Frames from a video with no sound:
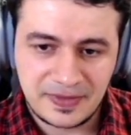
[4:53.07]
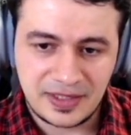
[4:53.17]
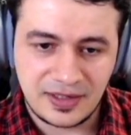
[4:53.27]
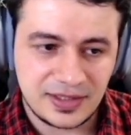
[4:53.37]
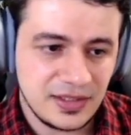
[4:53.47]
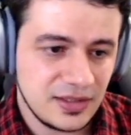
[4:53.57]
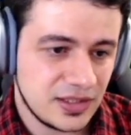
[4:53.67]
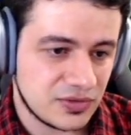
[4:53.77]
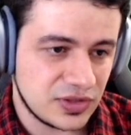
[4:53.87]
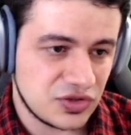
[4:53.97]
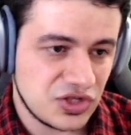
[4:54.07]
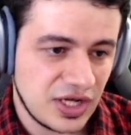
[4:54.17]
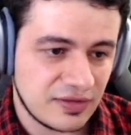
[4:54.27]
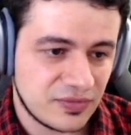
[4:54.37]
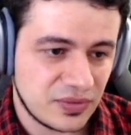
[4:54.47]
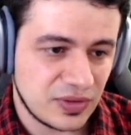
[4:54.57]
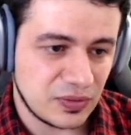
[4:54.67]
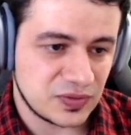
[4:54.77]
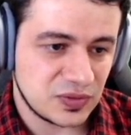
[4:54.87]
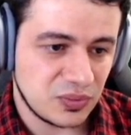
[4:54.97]
link here in the chat for
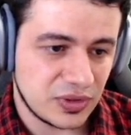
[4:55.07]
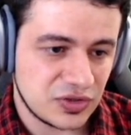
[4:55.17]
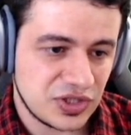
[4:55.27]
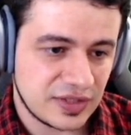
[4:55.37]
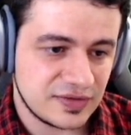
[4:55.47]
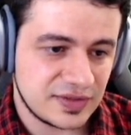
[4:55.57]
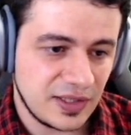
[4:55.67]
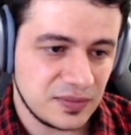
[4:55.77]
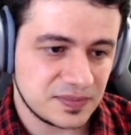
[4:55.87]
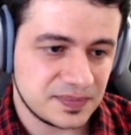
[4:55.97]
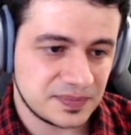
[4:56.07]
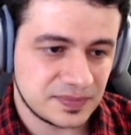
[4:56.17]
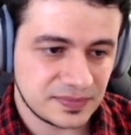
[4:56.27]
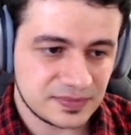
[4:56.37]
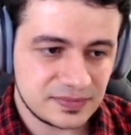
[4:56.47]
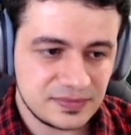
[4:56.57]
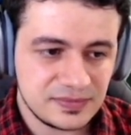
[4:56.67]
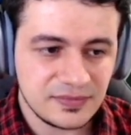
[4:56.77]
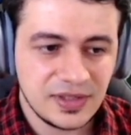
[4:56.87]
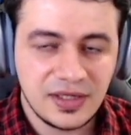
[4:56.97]
those who want to check this out.
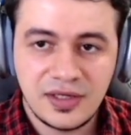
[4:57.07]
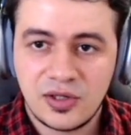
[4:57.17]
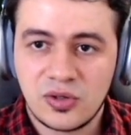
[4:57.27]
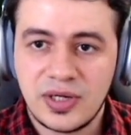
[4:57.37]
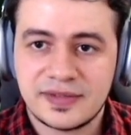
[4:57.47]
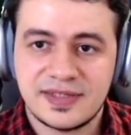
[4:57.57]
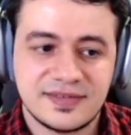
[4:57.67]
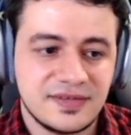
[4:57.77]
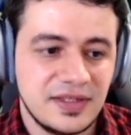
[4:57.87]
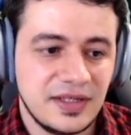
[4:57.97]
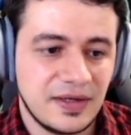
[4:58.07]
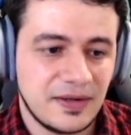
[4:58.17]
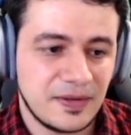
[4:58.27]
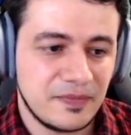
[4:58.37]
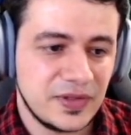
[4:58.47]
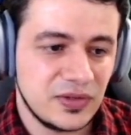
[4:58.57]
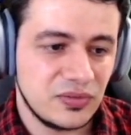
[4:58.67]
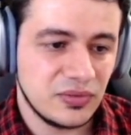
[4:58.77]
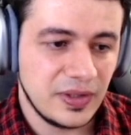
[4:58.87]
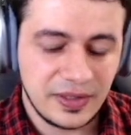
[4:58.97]
All right, that's the new